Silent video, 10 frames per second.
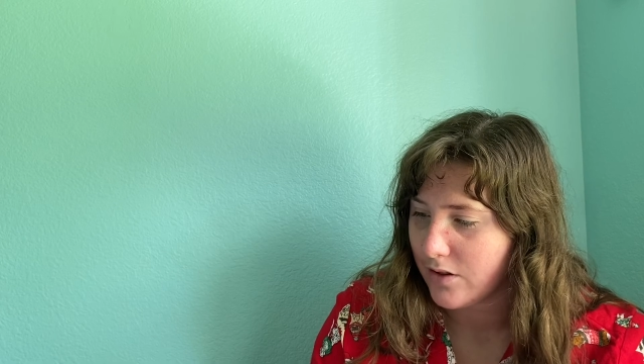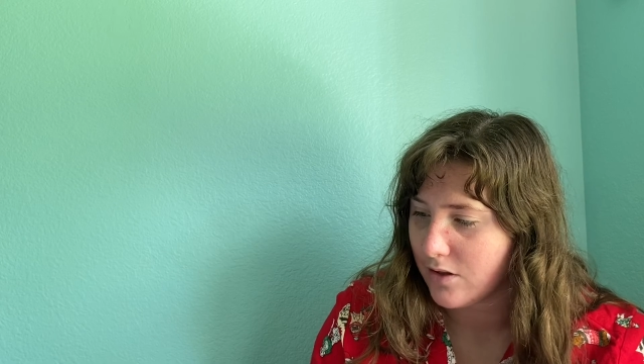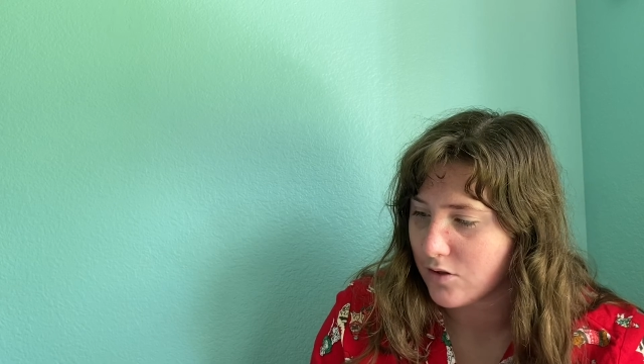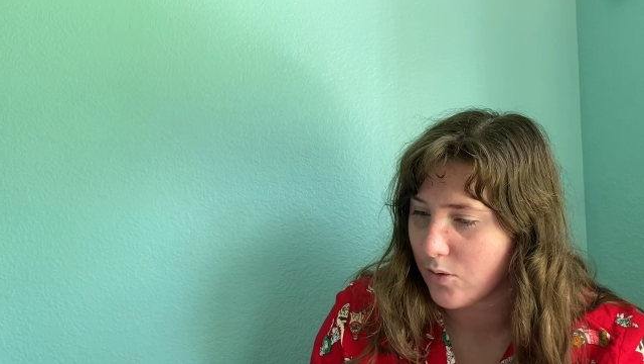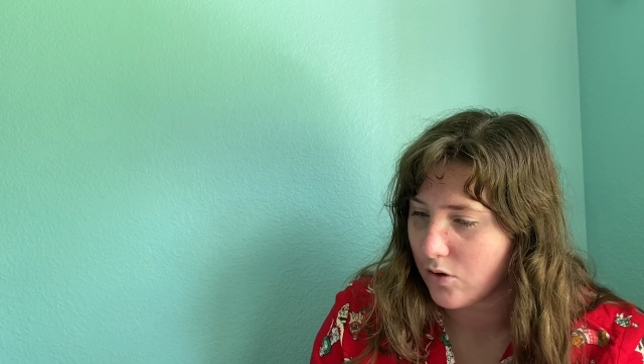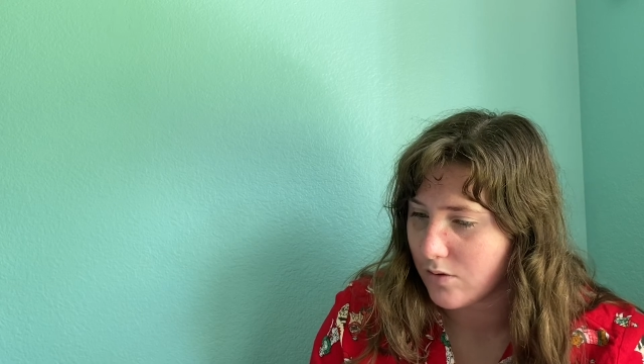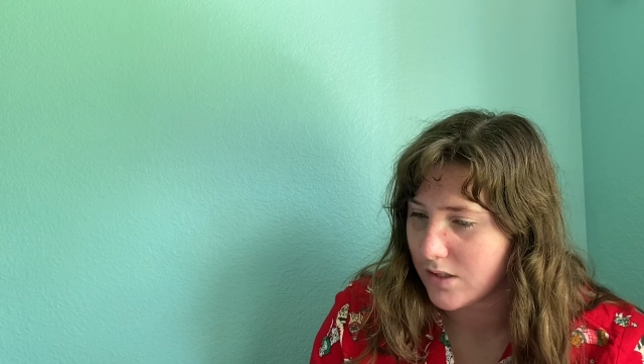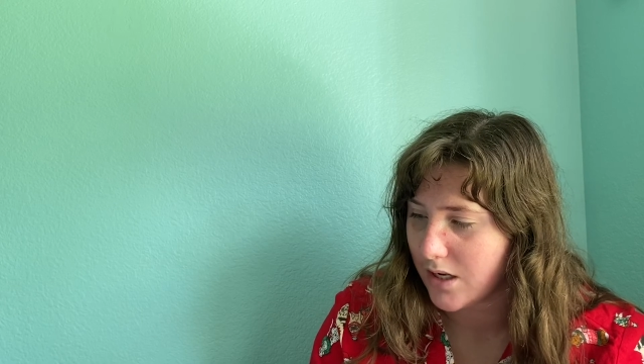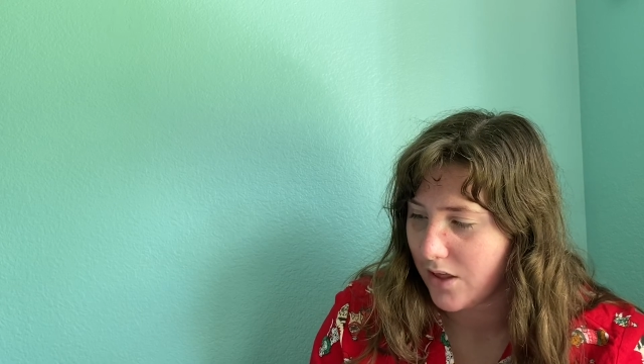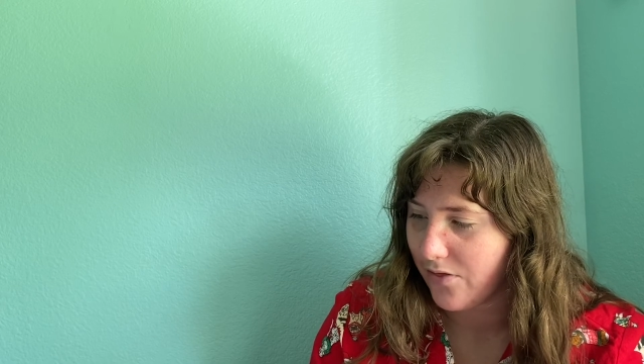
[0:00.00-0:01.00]
smoke was
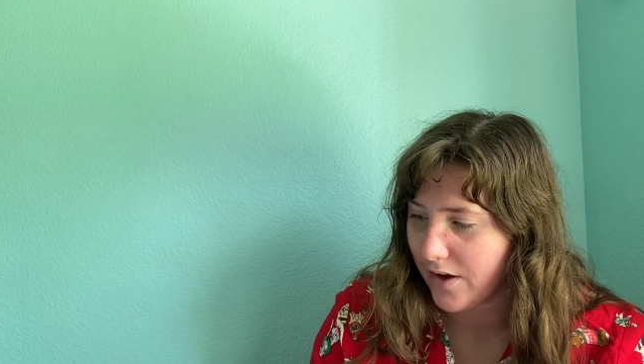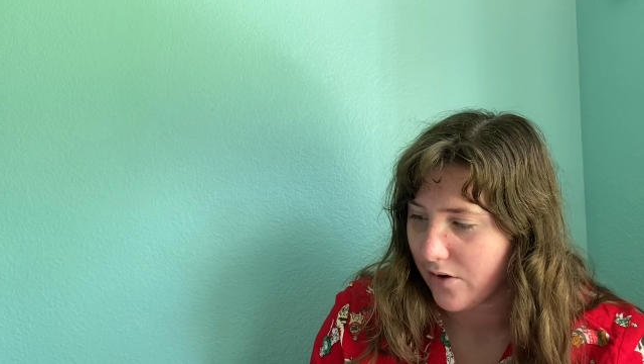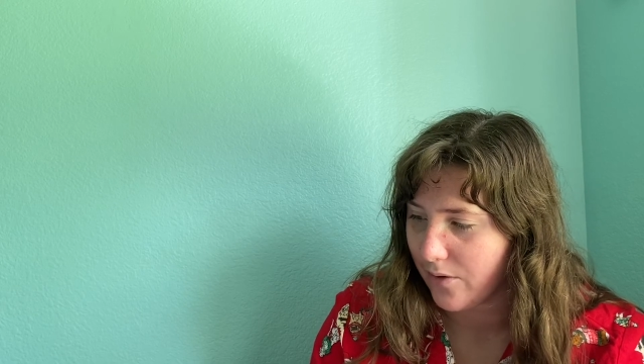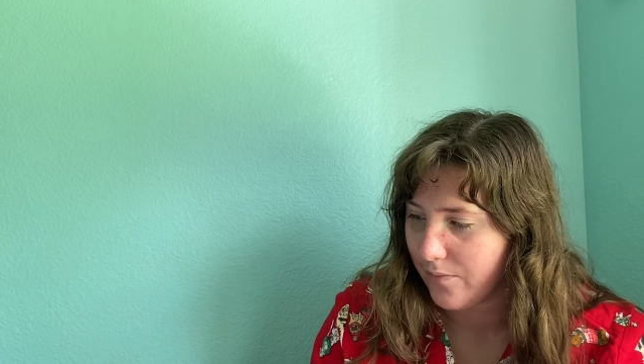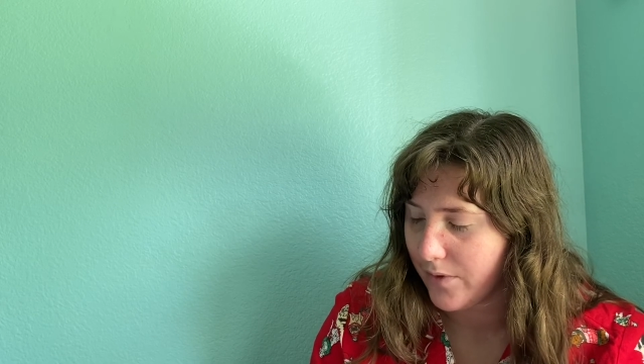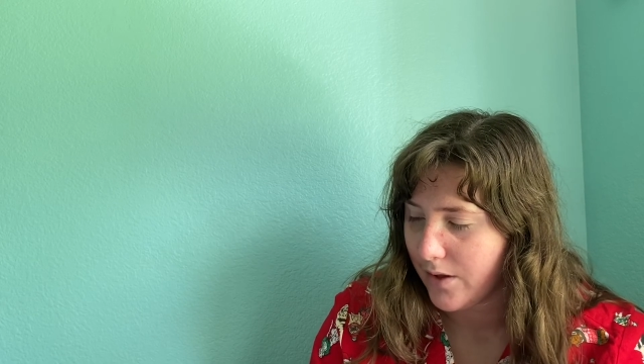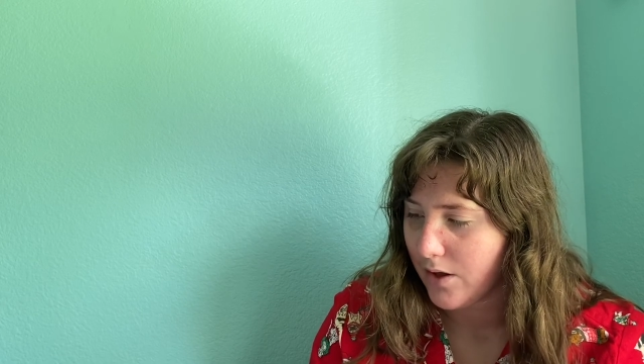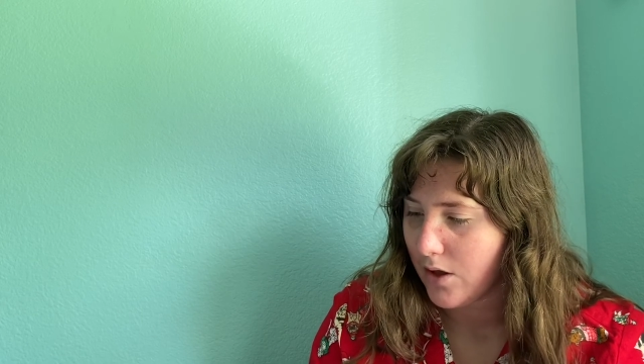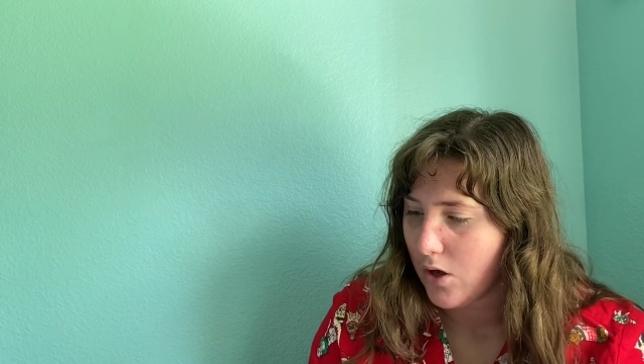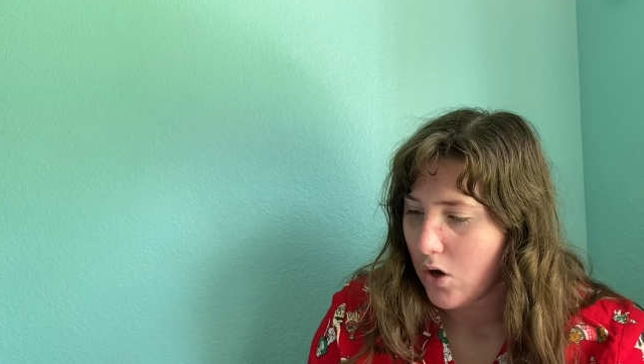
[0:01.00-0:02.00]
getting thicker.
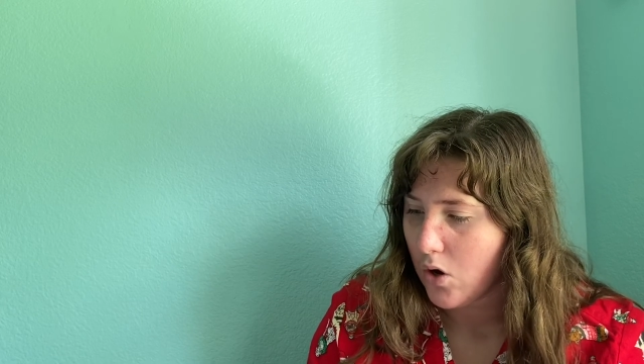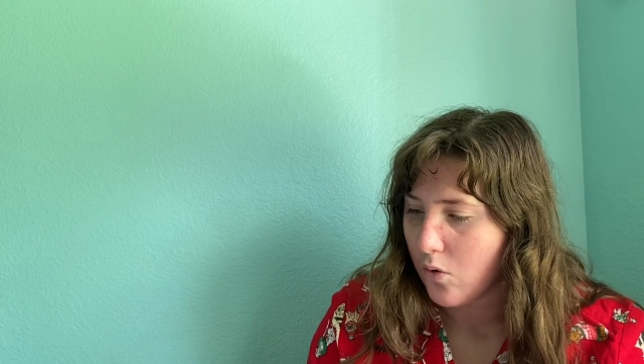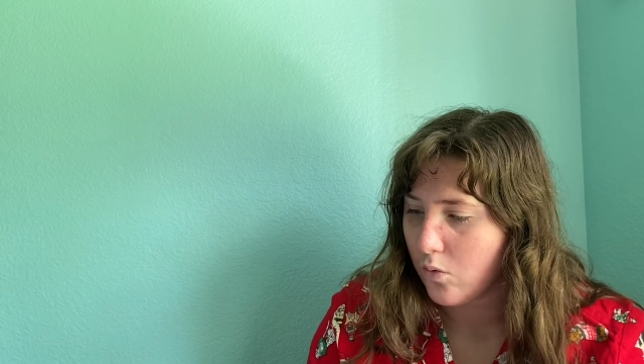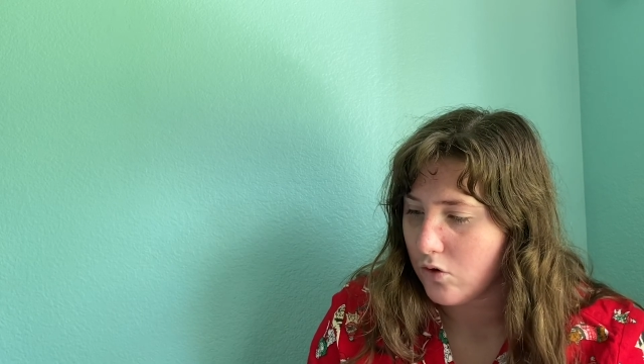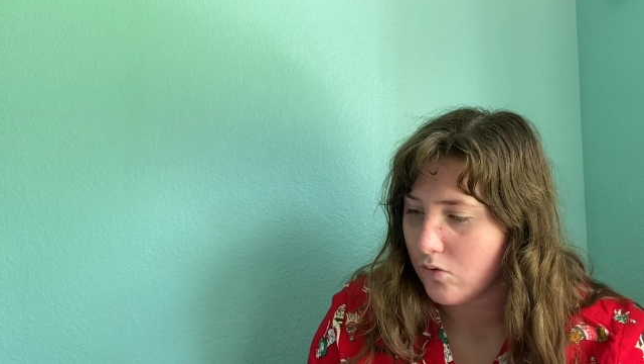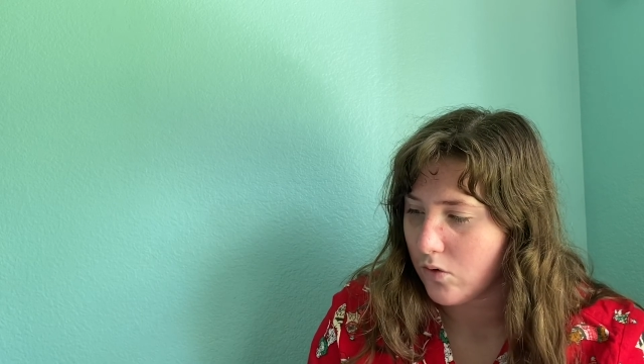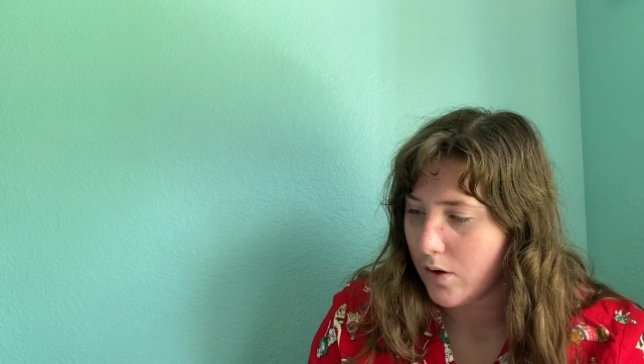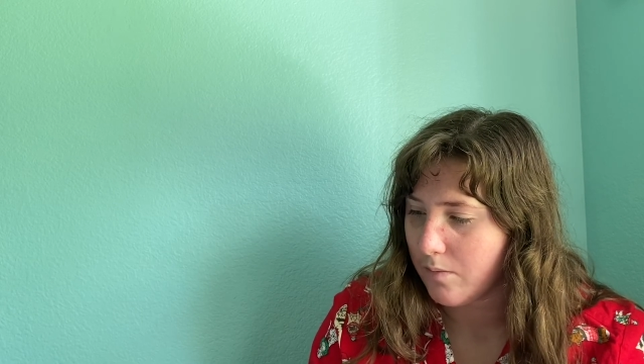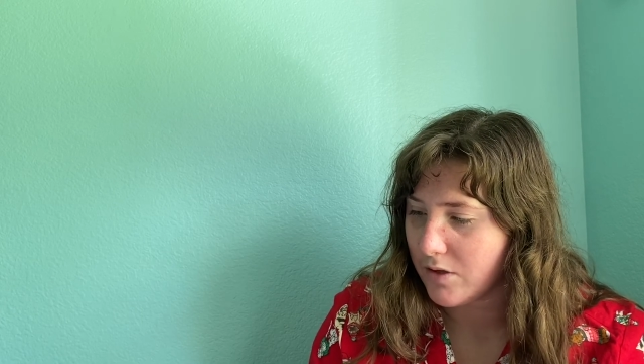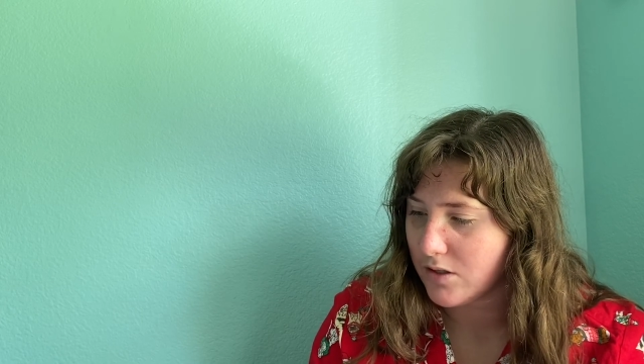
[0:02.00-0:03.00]
When
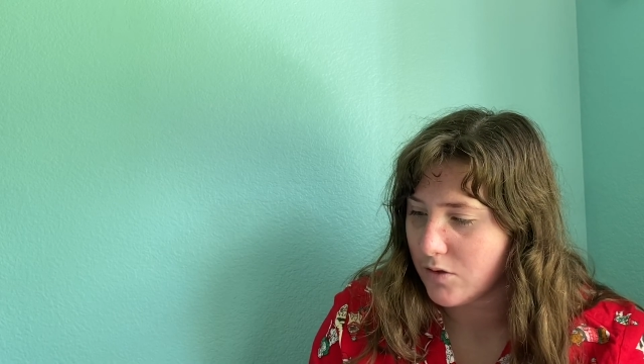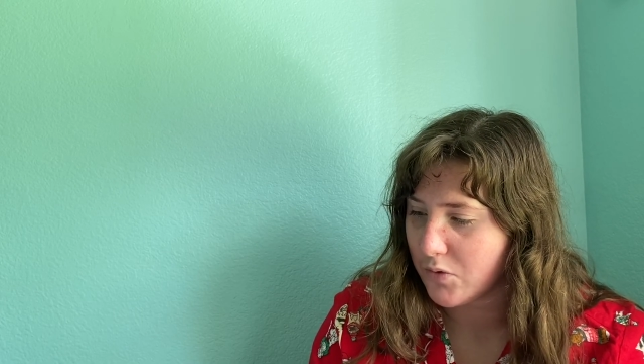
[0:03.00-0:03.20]
Mrs.